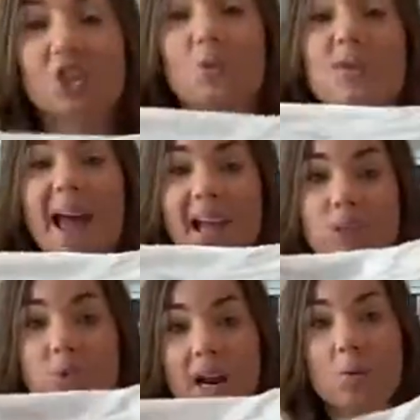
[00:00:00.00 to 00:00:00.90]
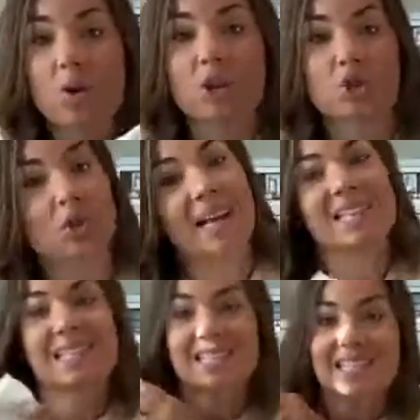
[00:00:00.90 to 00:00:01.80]
So that's what I wanted you
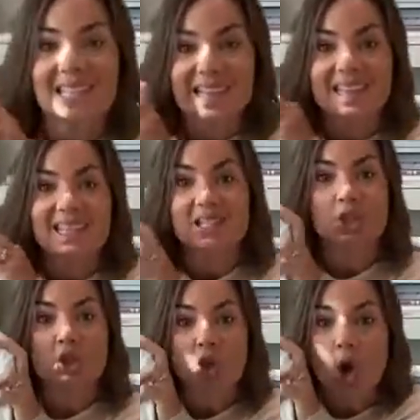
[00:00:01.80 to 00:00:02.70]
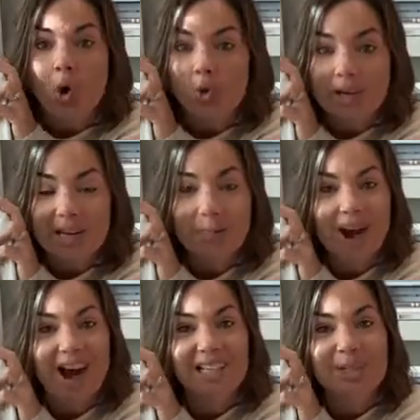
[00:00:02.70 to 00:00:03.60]
guys to see, that this is totally
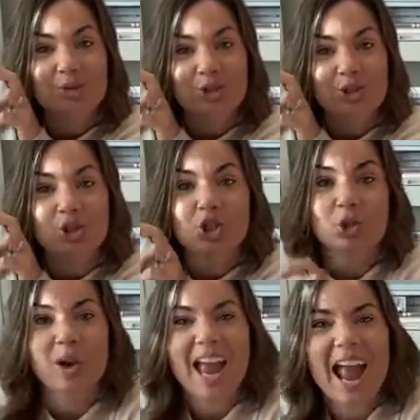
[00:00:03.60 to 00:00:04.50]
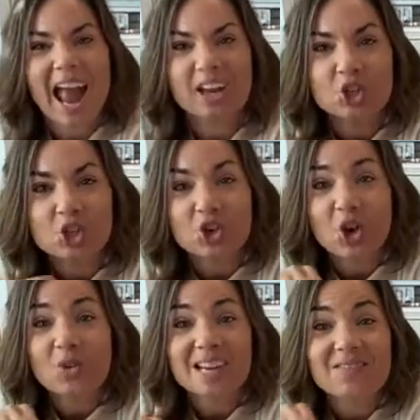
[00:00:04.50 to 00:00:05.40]
possible to do and you
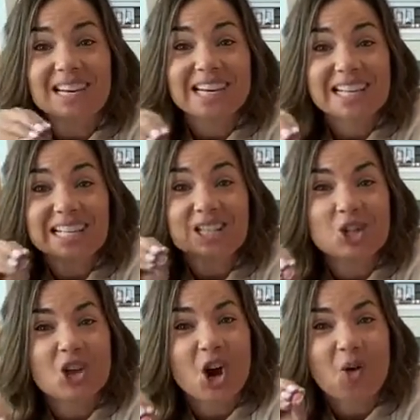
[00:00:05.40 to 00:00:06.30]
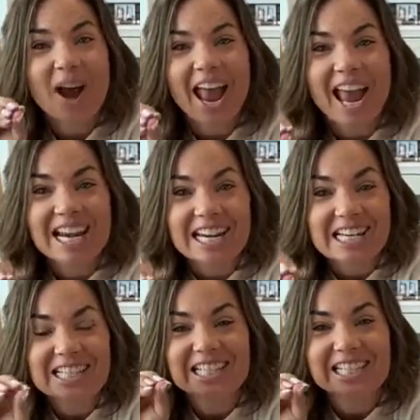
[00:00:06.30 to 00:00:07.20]
don't even need to know
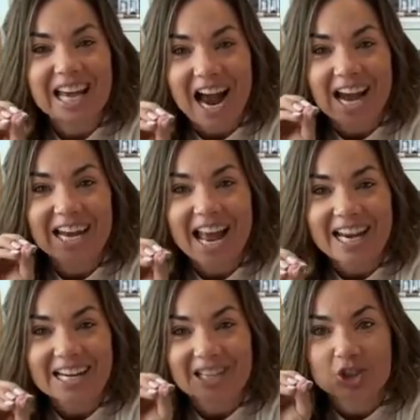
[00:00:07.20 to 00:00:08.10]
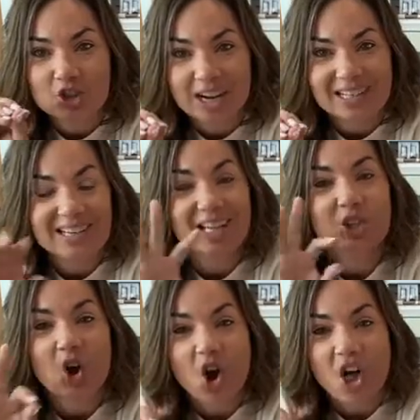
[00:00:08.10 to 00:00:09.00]
any design editing tricks.
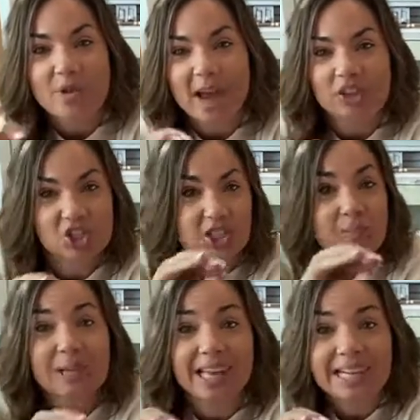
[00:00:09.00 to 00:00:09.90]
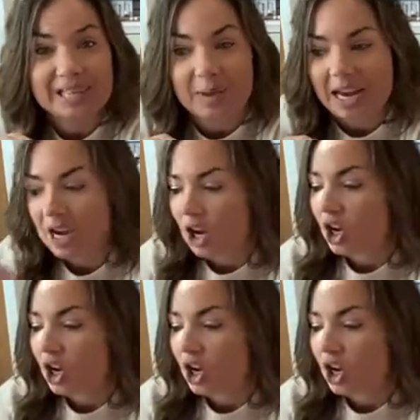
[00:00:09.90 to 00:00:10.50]
It's all about just placement.